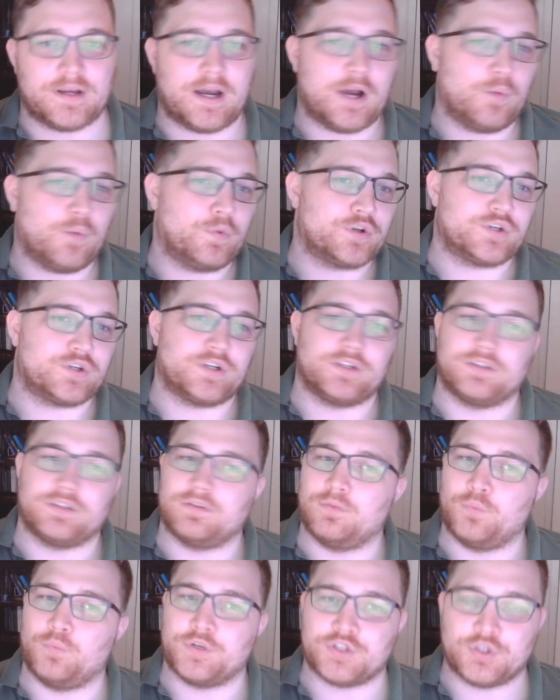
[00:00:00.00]

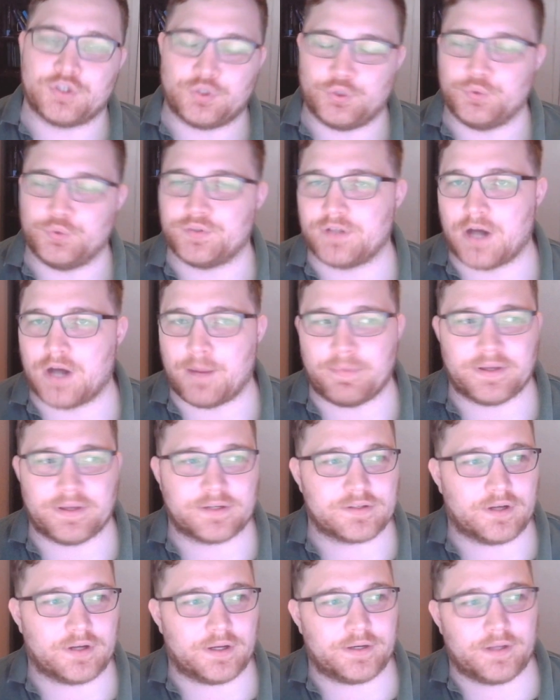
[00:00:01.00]
which includes topics
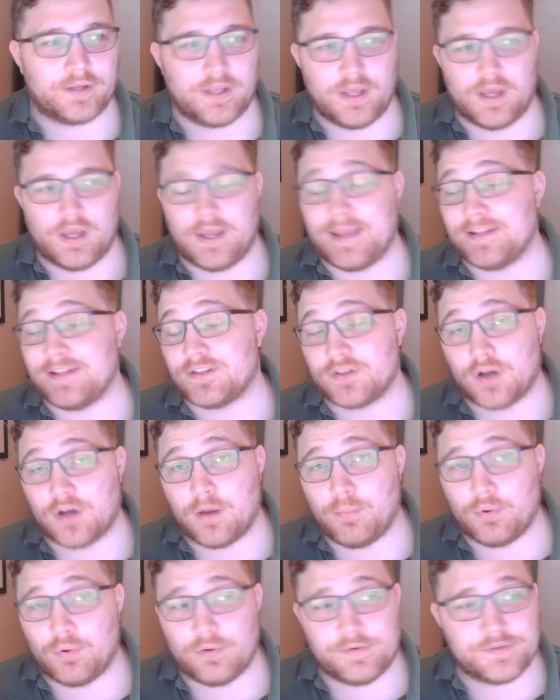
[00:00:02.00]
on
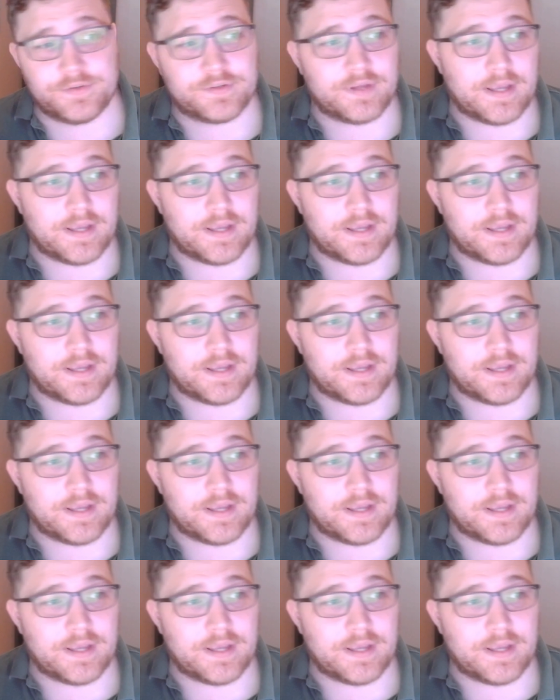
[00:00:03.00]
ensembles,